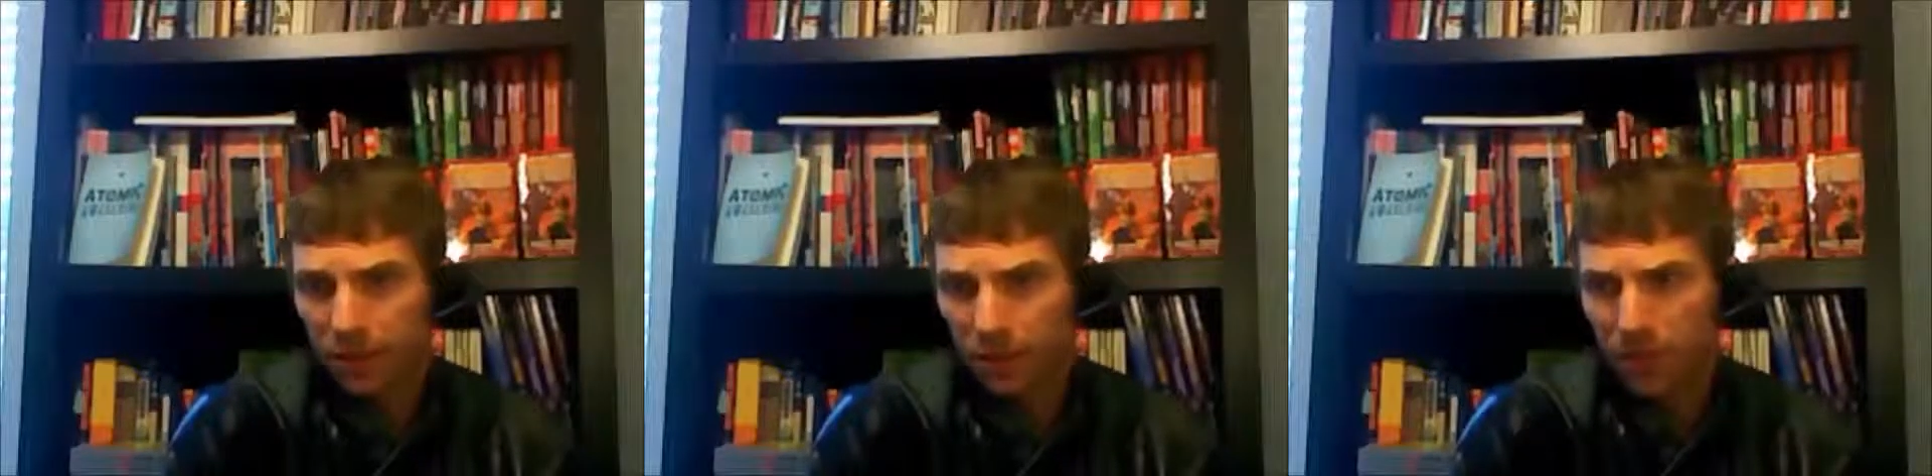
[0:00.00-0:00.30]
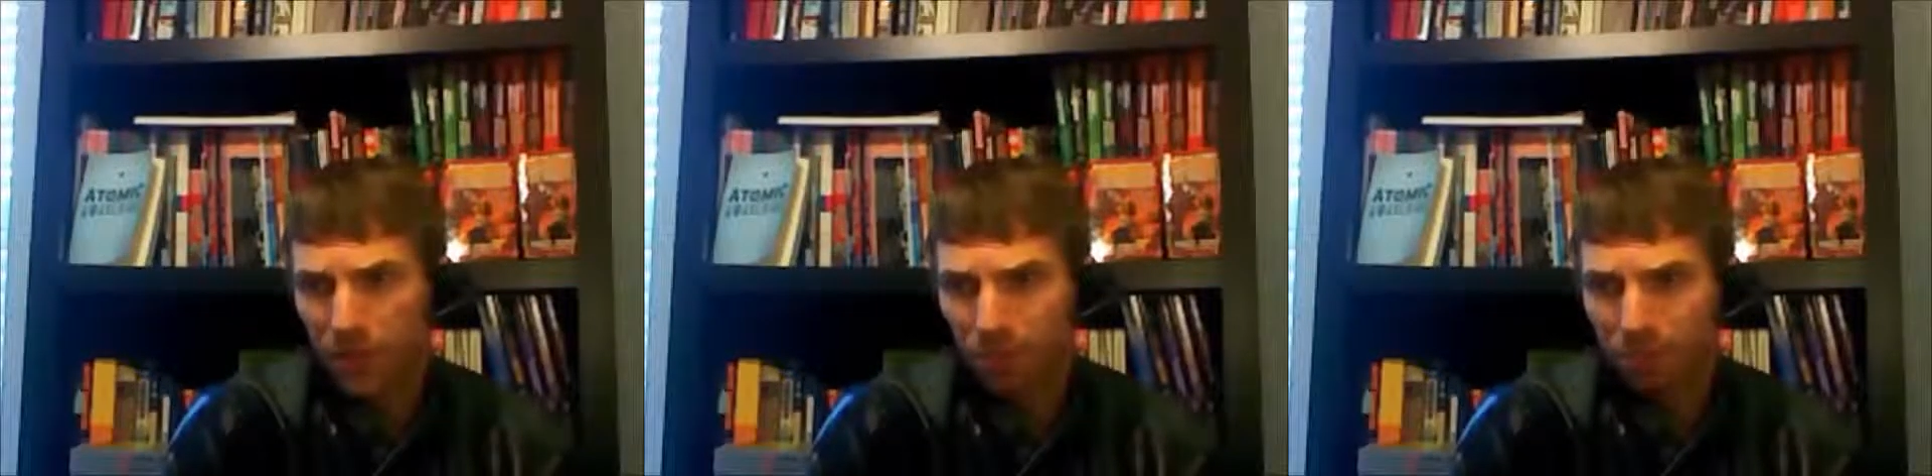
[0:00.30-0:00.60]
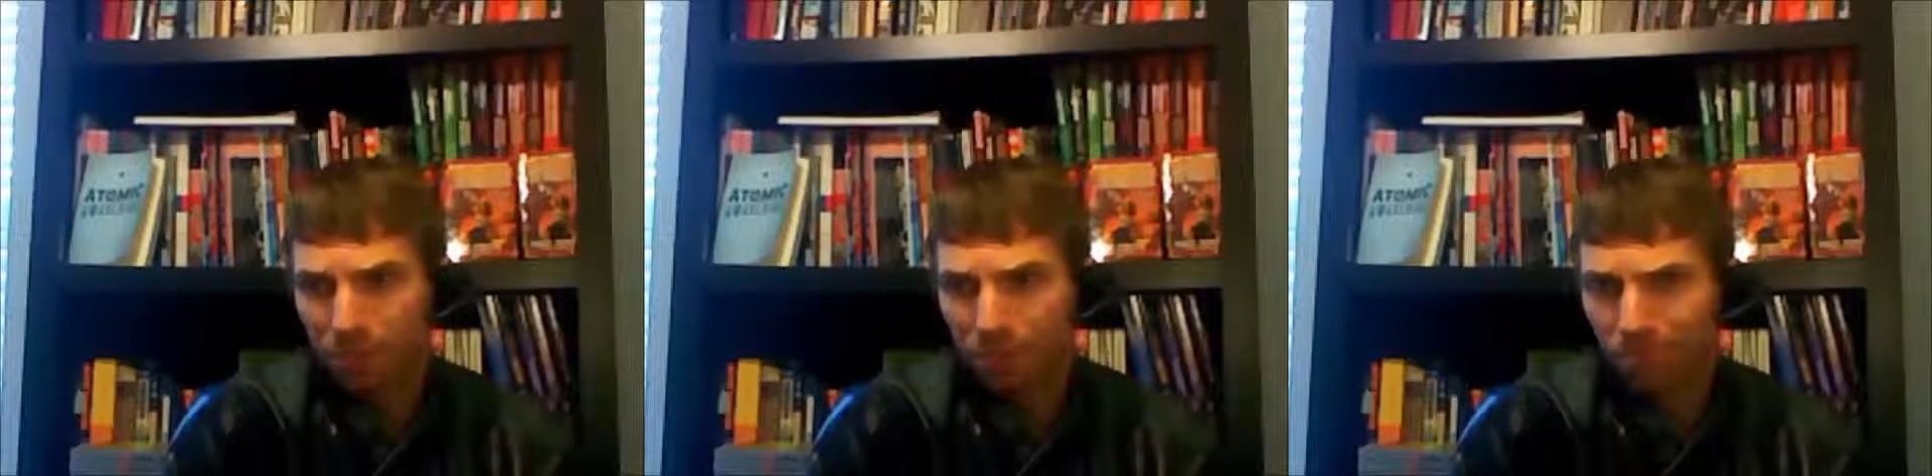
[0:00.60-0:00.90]
let me know.
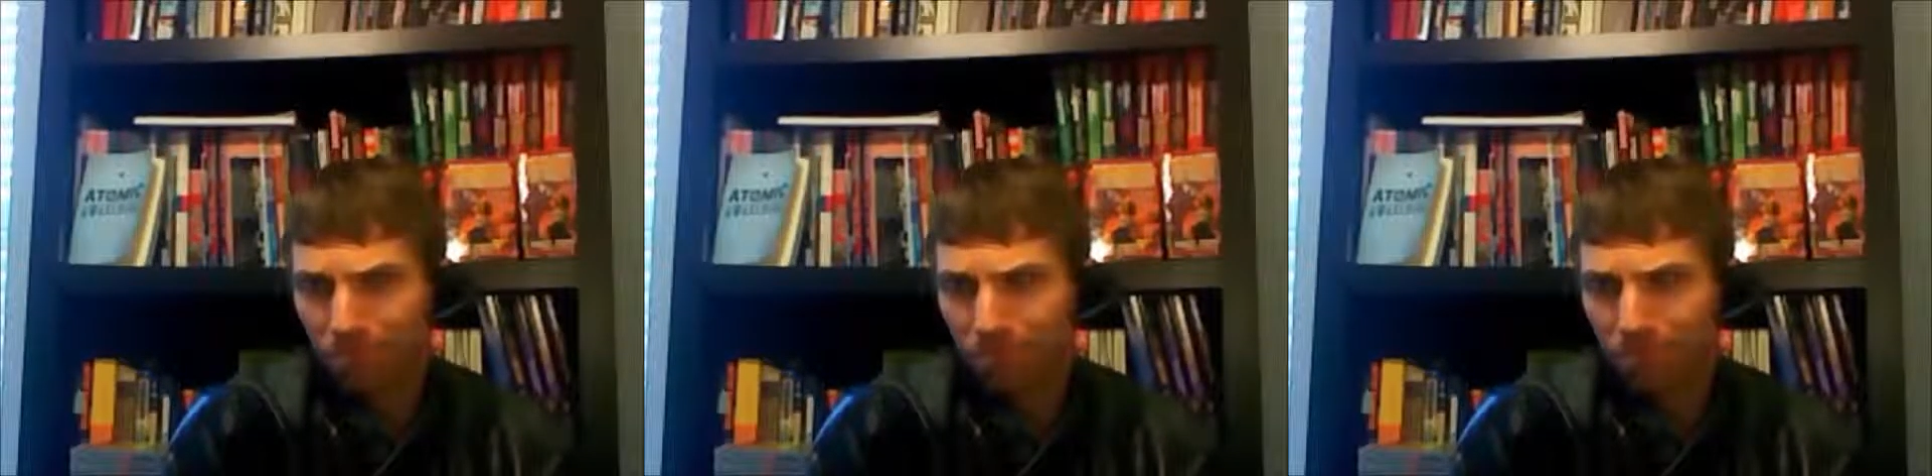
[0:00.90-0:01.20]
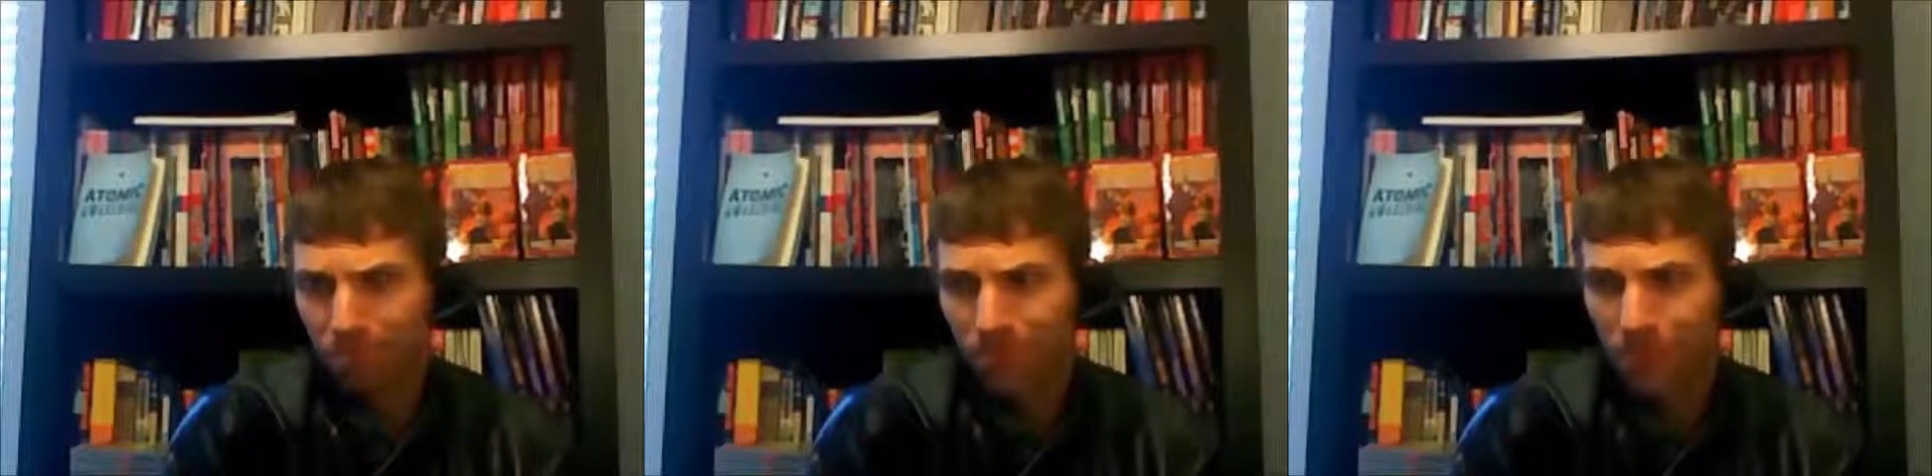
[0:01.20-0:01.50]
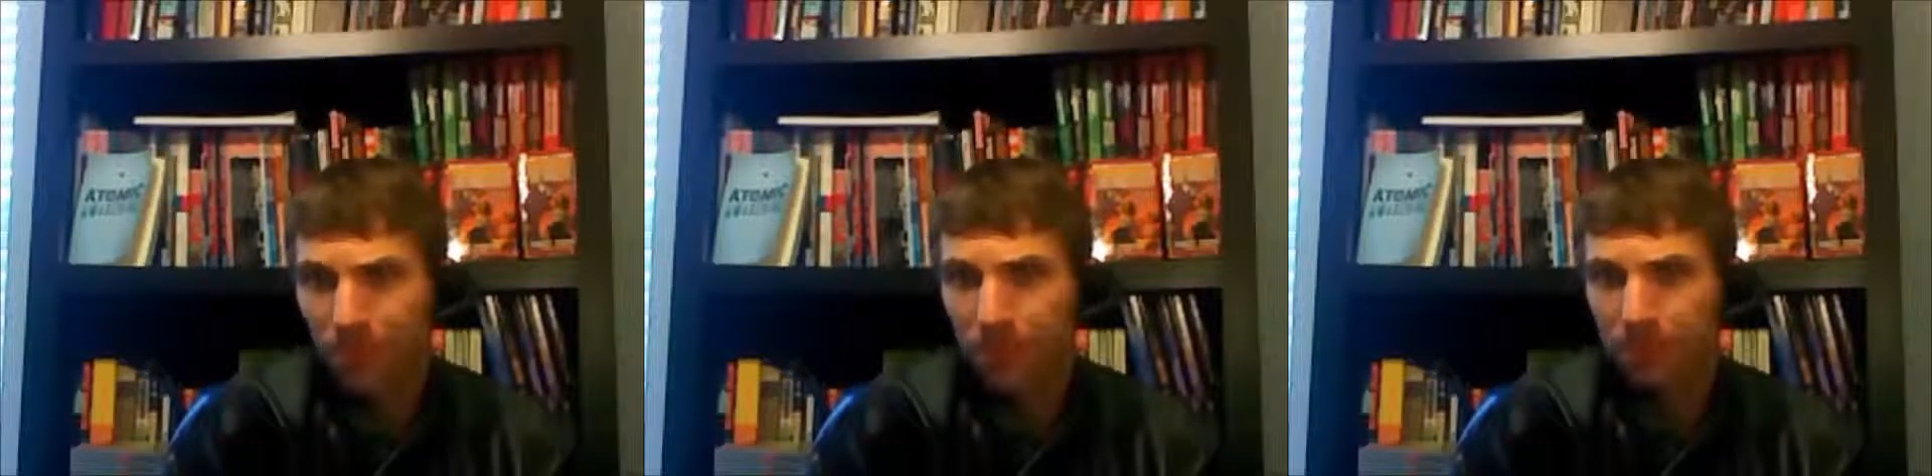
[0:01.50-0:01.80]

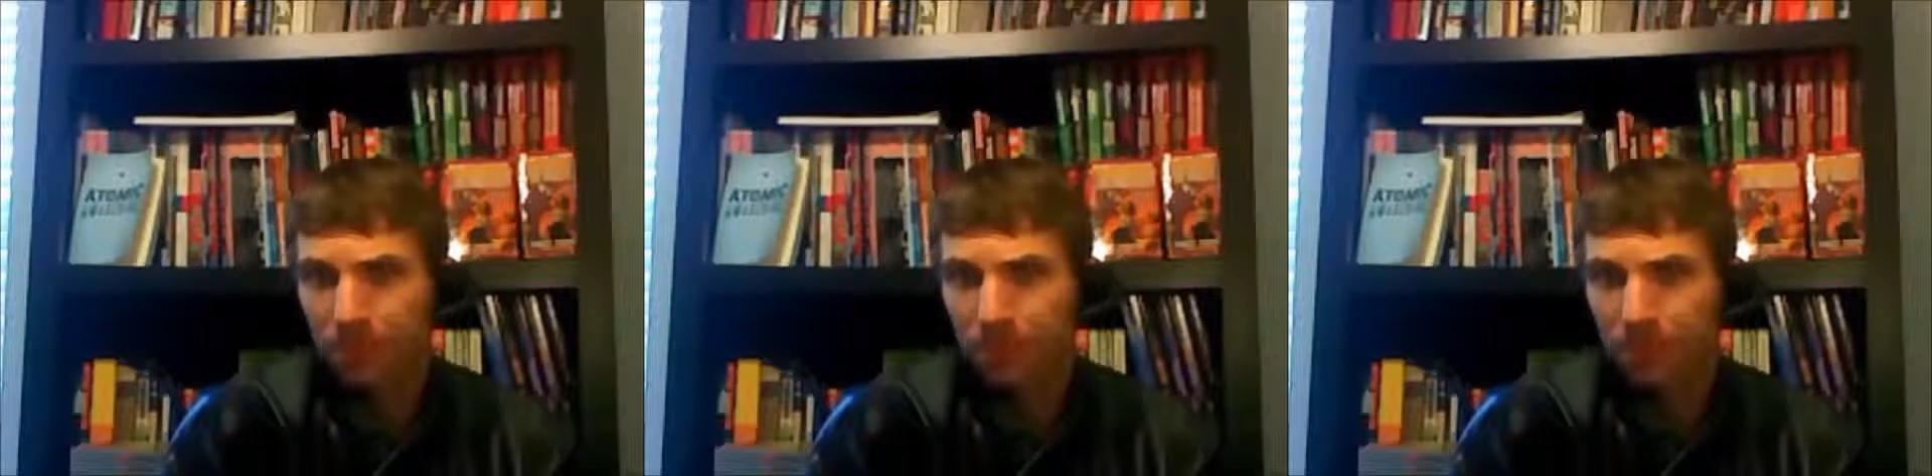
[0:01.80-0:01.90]
Later.